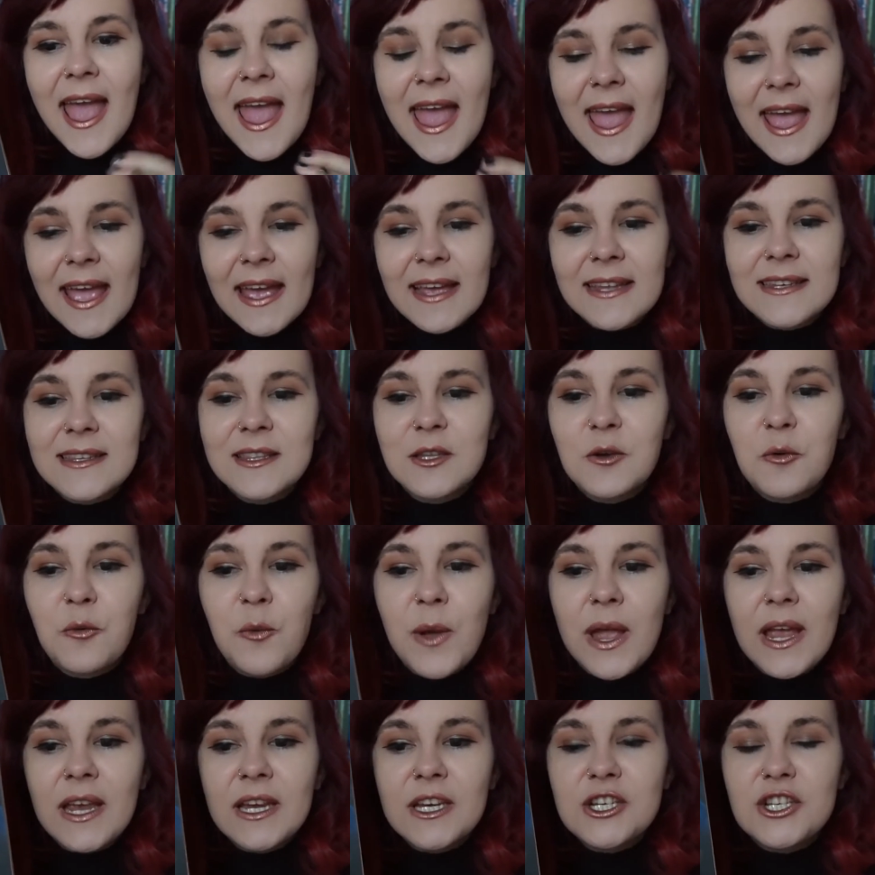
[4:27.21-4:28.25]
and the
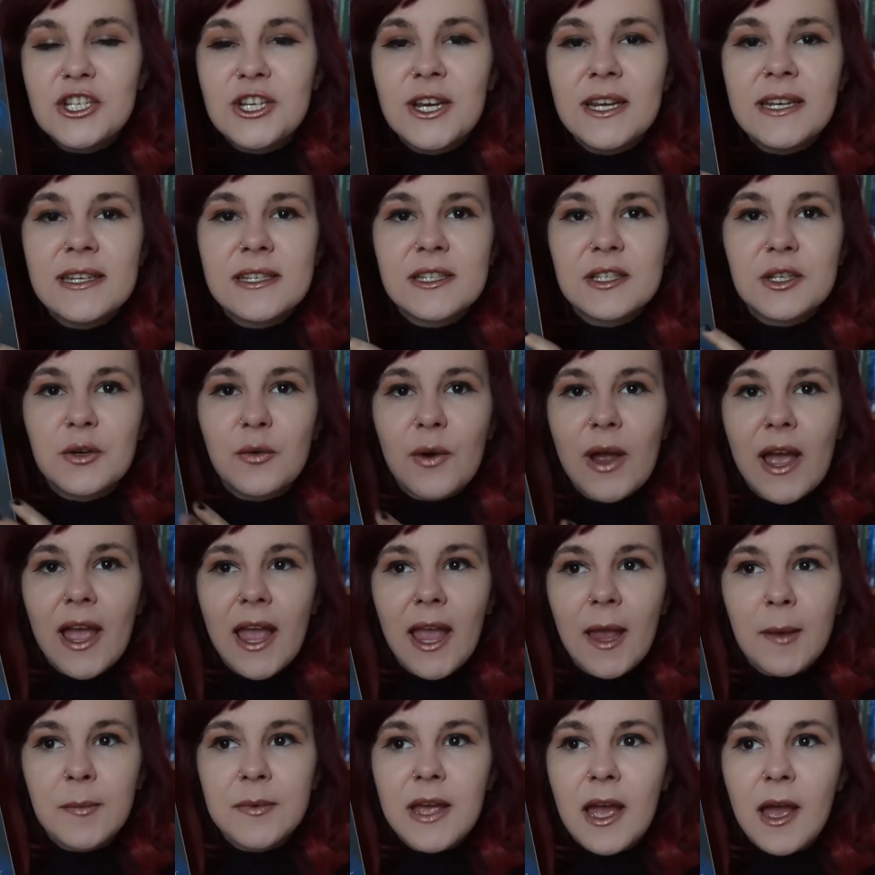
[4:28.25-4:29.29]
way she
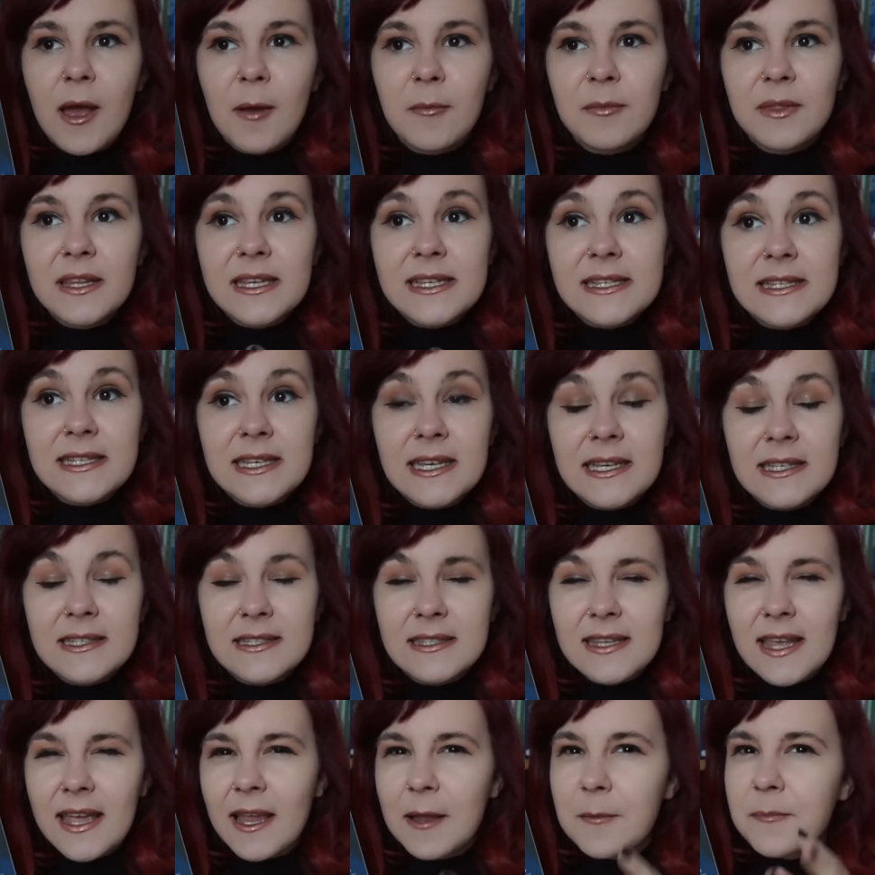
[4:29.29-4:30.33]
described um,
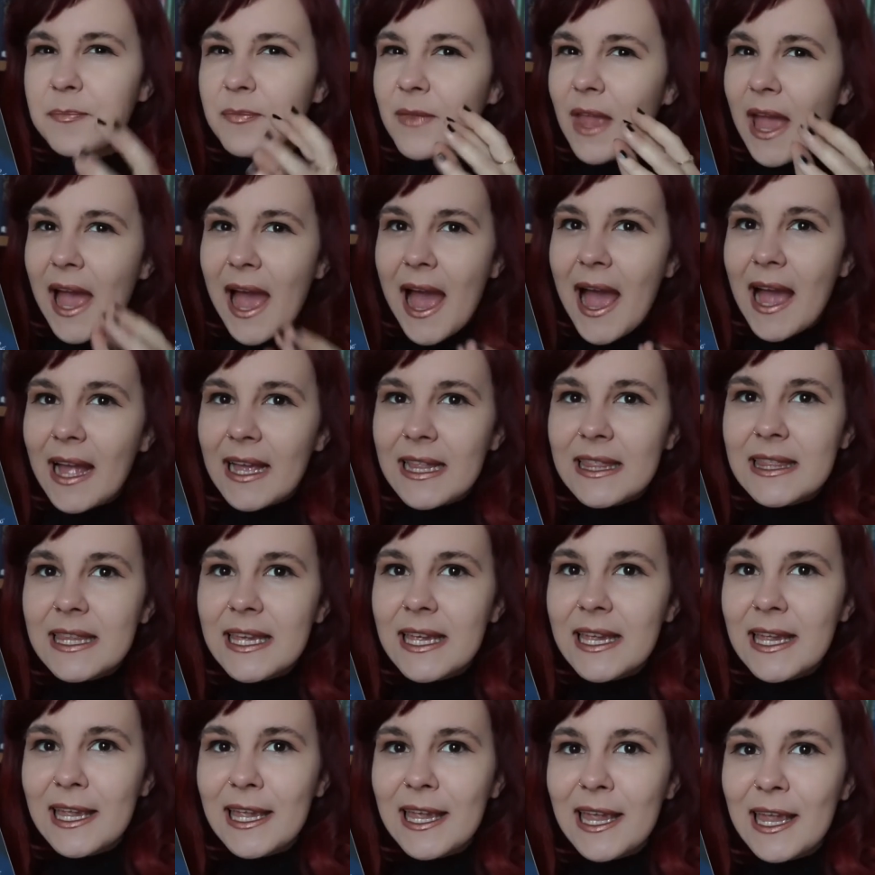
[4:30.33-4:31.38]
Lizzie's like I
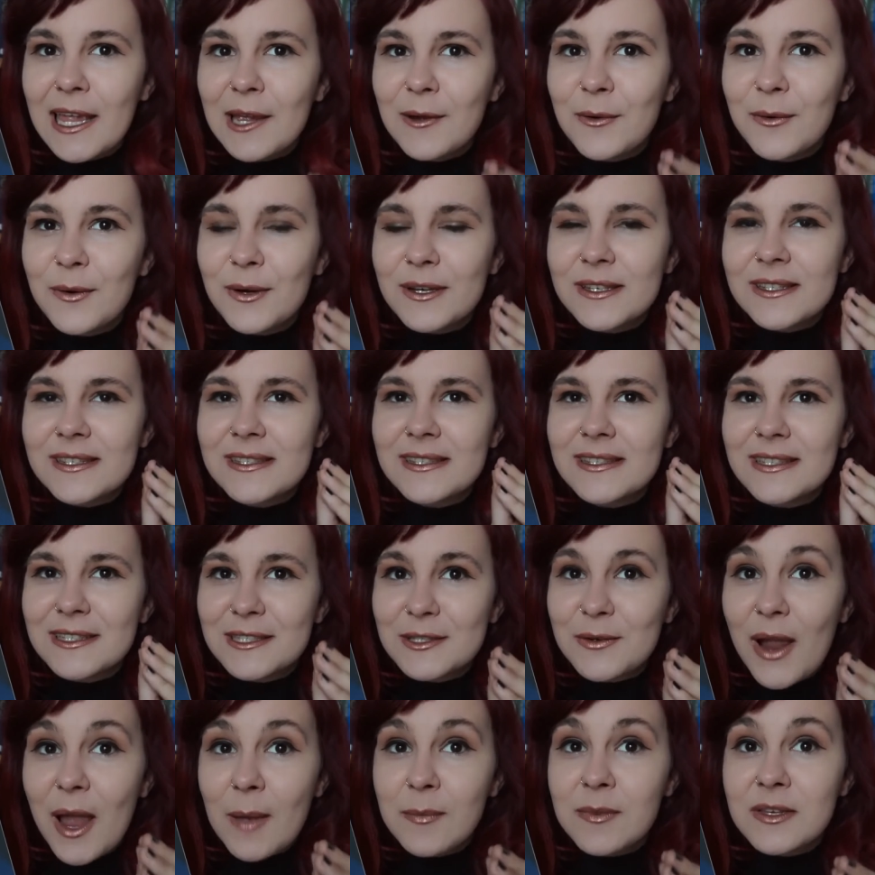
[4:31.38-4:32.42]
think it was
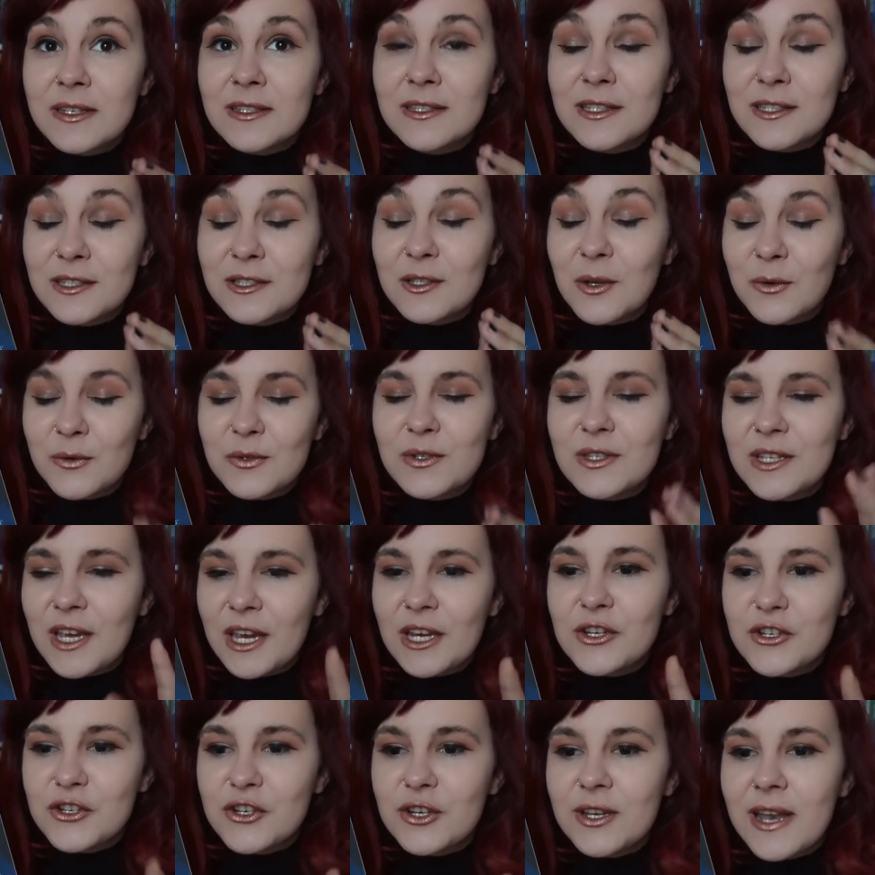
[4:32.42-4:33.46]
described as
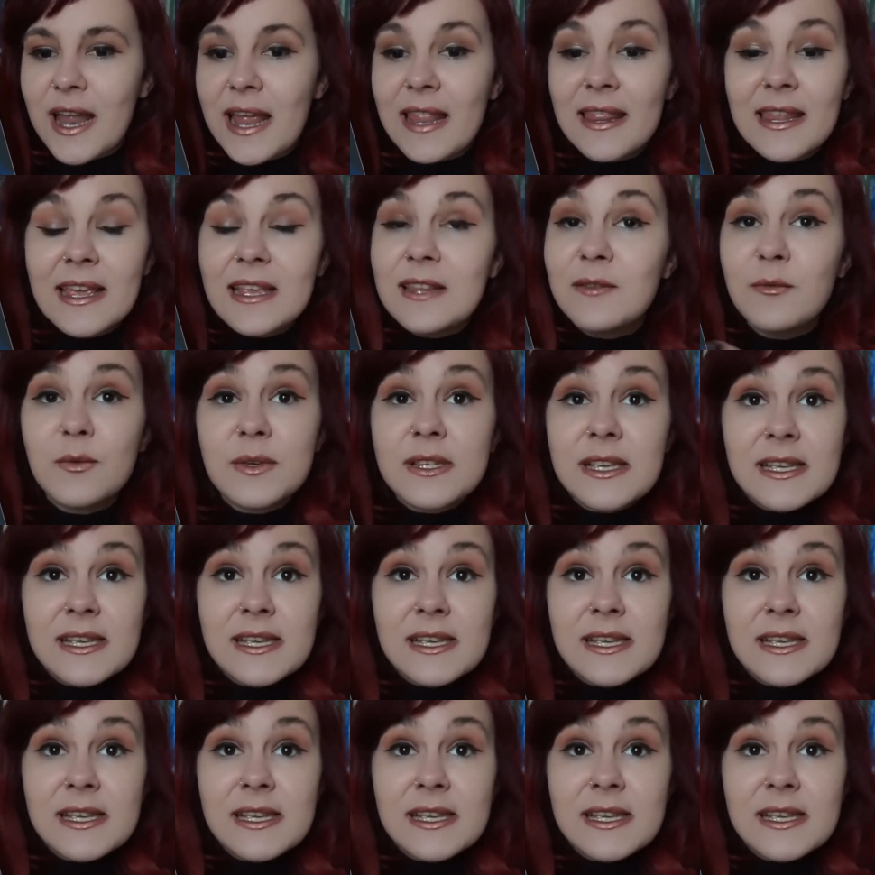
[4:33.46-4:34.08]
dissociation and it,